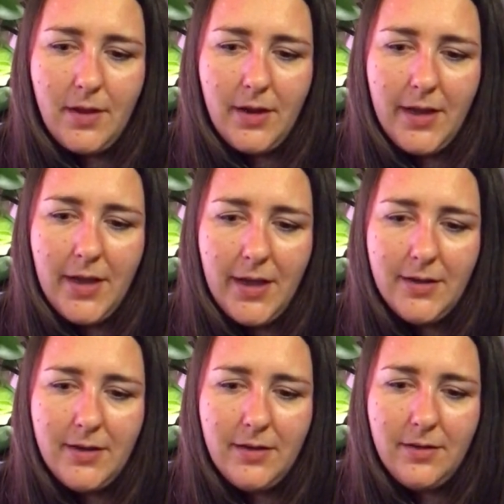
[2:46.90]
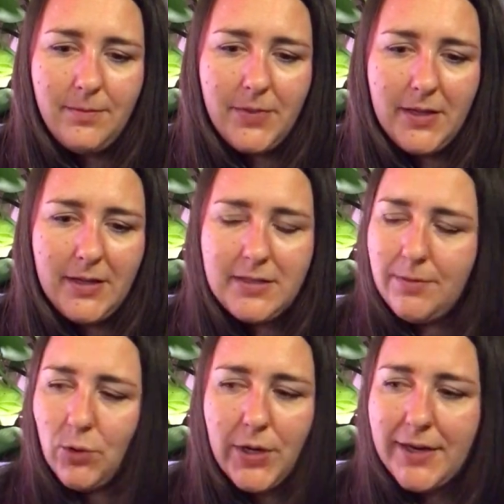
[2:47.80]
I had plants and
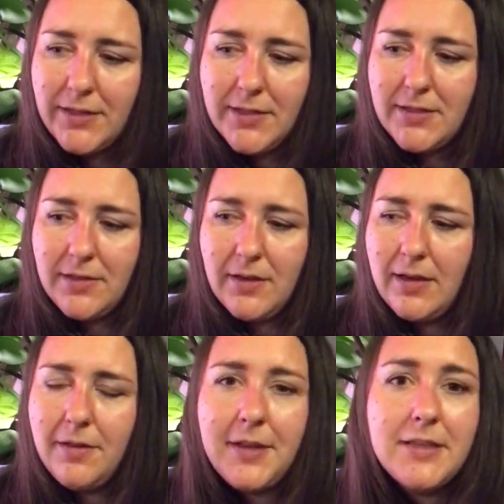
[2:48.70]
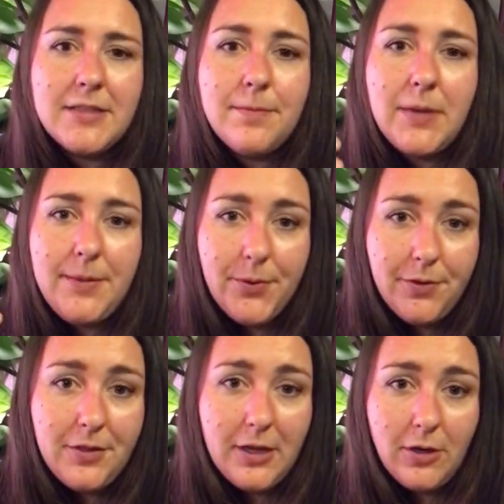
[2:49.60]
marantas and things that people
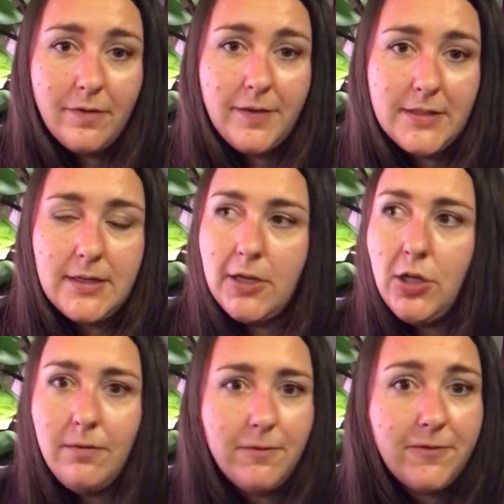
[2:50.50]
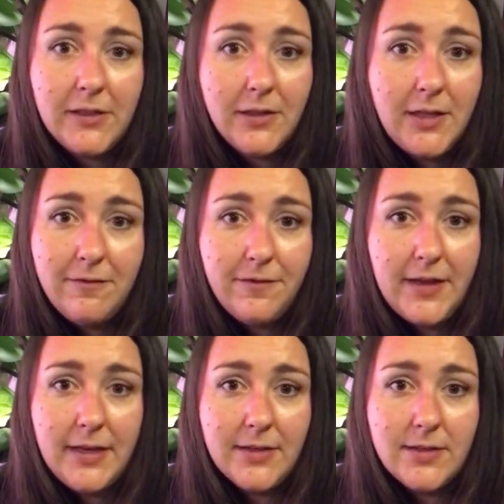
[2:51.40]
think are fussy. Fiddly
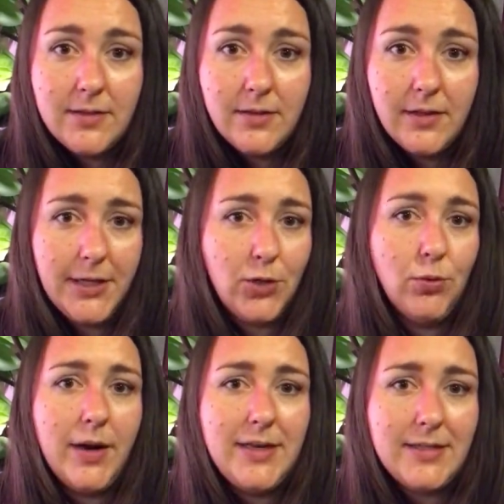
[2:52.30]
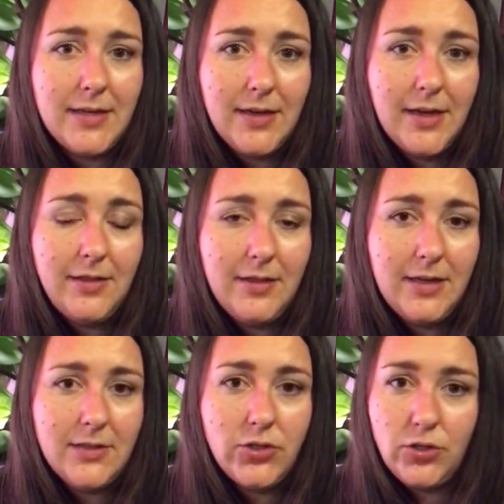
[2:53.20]
figs like crazy in
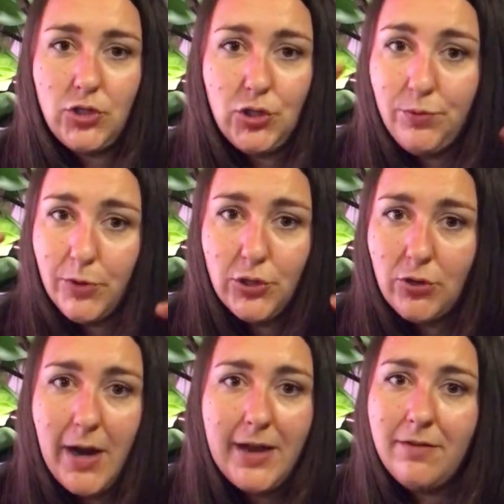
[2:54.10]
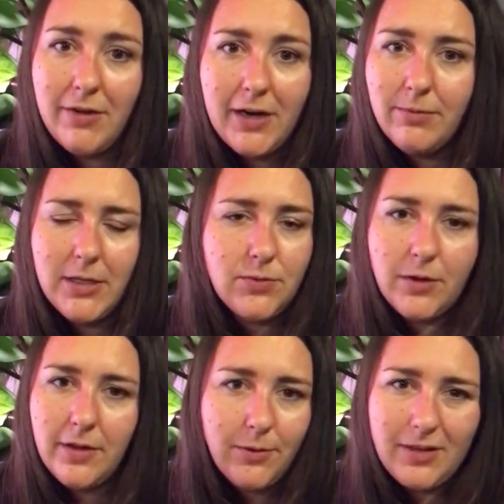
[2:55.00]
these super dry environments where
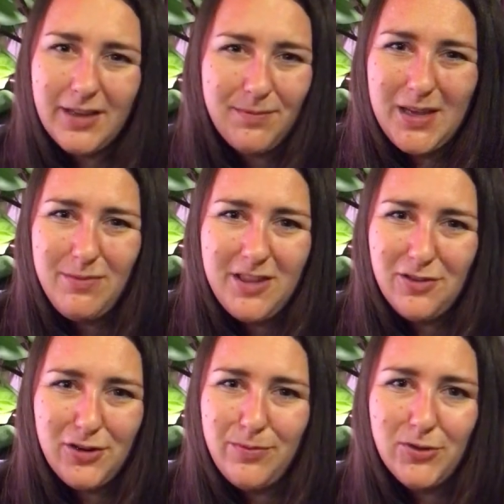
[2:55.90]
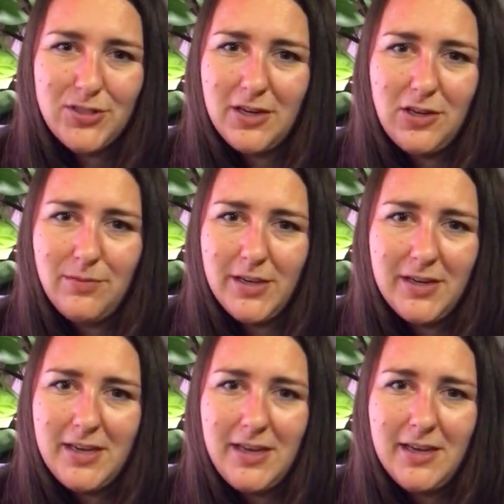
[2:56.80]
they were like maybe 30%
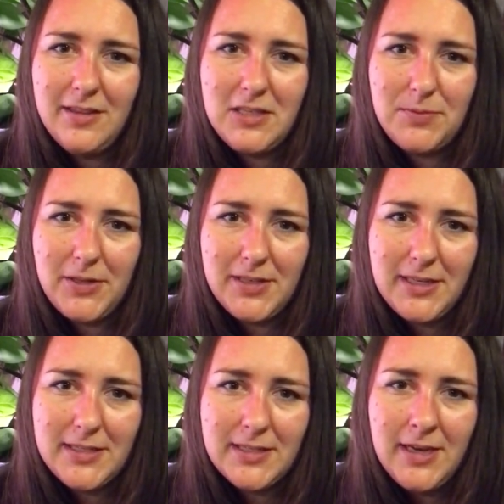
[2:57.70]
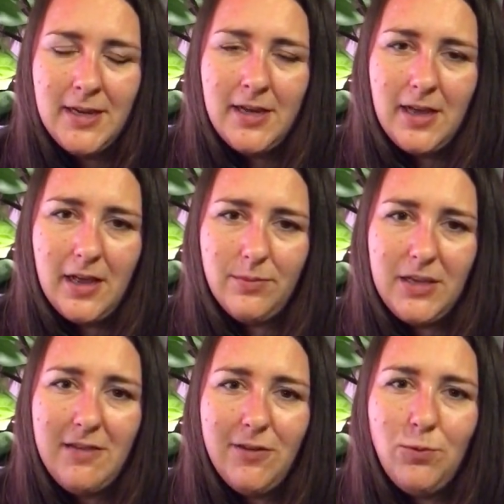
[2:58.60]
humidity in these buildings,
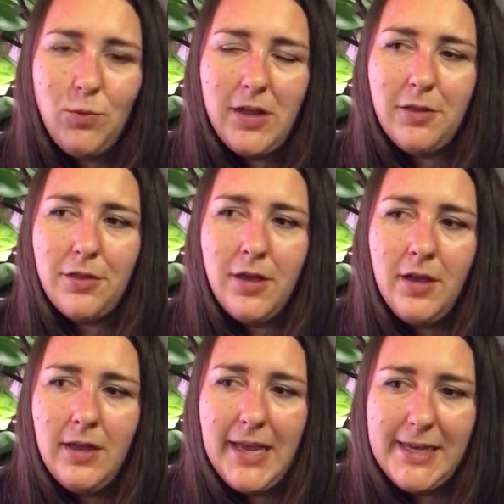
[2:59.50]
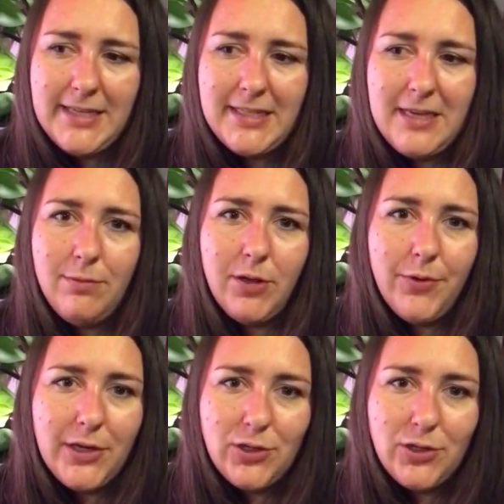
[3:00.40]
even with AC blowing